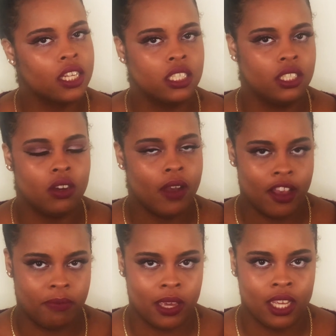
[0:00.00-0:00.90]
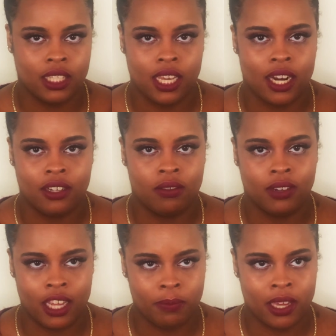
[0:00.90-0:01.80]
actually don't have bangs and I
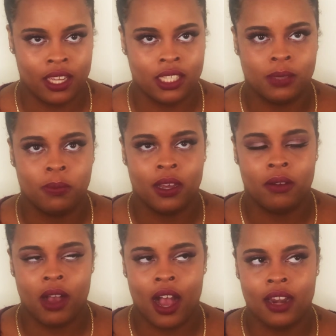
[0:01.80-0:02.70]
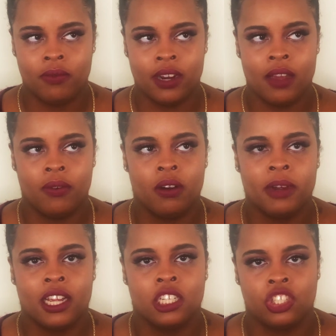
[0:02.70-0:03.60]
don't like bangs, but when I wear
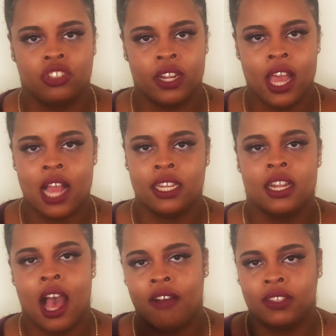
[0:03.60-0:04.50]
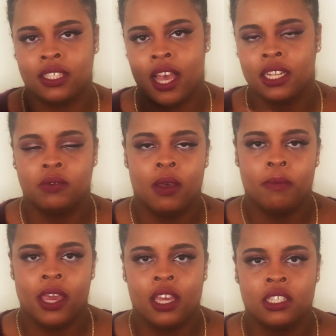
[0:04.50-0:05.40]
my hair straight, I did have side swept
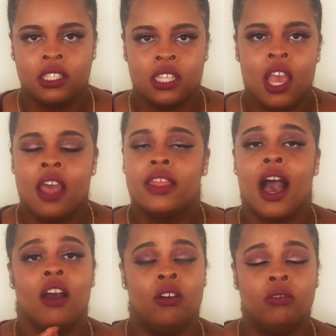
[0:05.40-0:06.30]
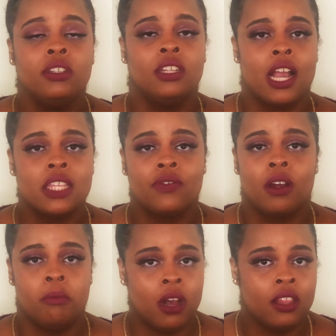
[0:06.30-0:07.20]
bangs that I only liked for
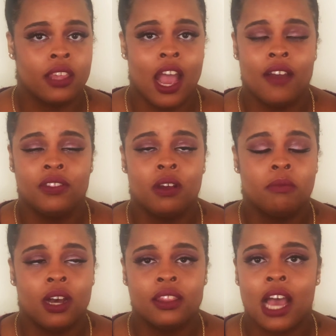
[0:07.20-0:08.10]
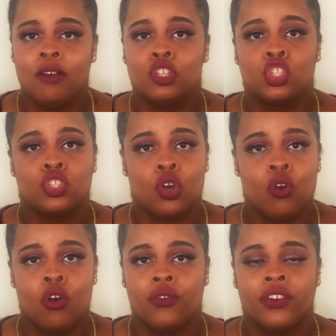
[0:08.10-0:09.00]
a month. After a month I was
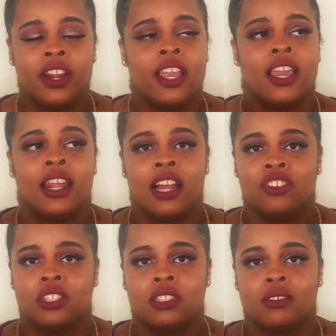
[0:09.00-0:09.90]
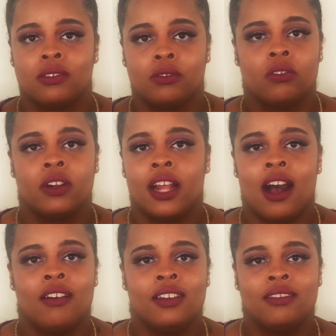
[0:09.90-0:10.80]
so over it and I just grew it
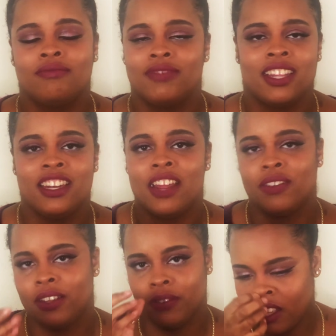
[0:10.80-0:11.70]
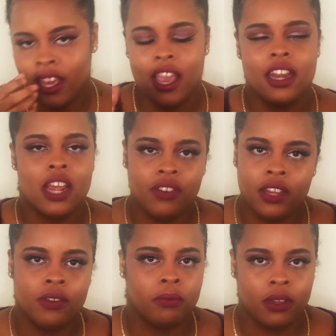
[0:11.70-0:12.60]
out and never
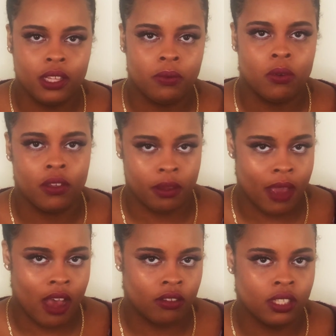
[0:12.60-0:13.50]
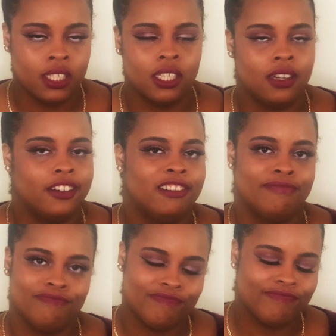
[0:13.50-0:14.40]
even really wore them out. So